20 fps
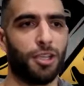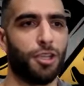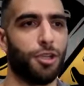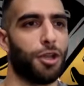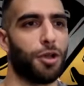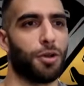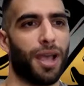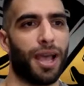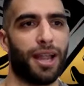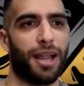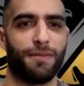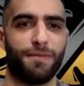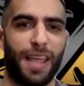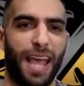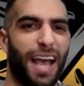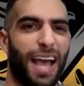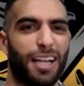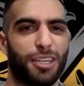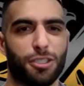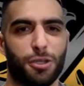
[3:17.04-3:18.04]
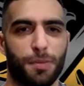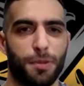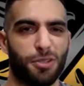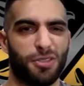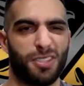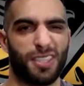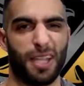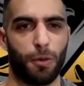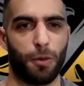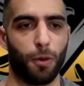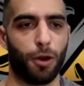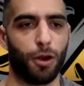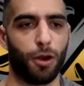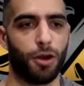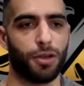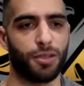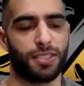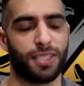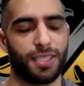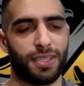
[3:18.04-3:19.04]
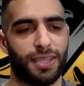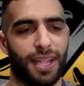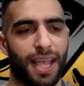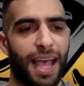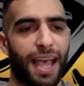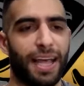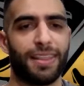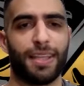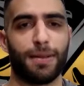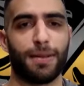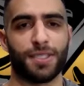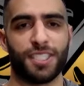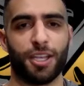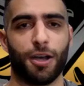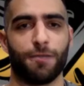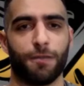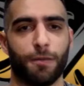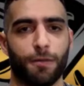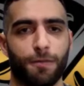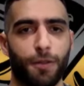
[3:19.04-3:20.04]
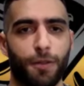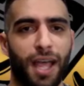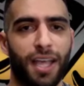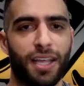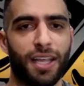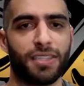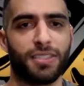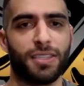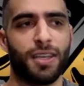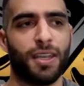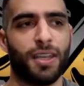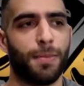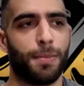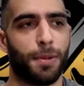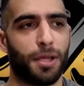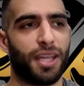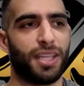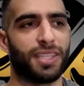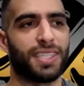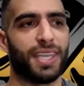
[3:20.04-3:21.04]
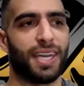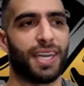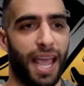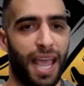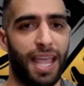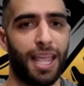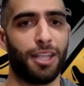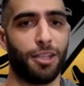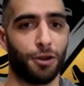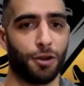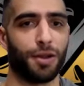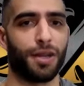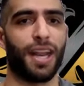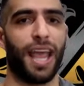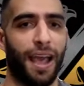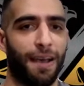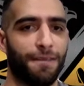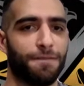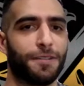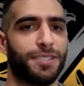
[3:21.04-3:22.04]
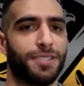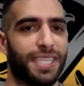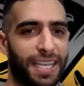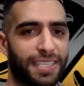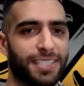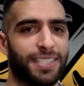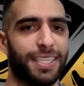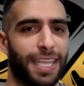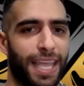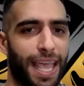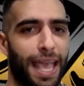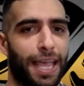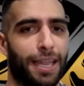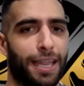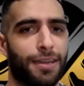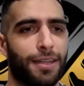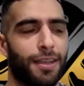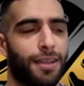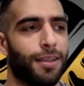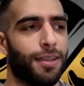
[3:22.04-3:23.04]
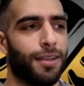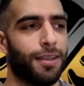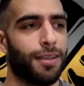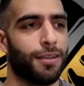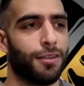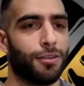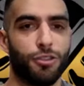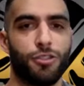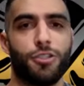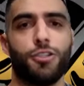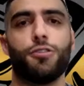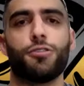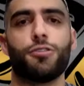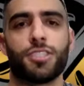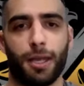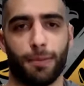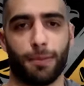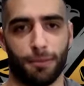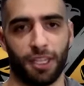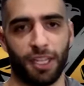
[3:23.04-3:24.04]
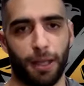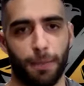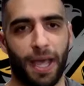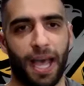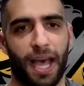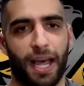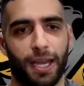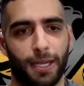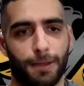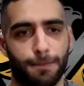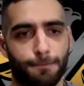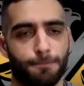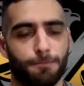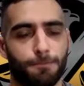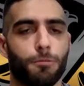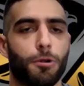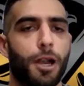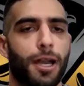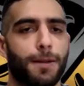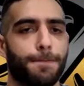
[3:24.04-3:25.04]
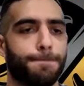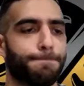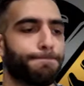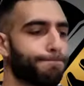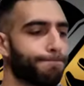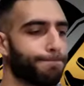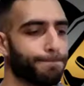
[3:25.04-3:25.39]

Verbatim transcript: you know kind of the attributes they worked and had them self reflect but then said hey you're going to have to test again do something about it right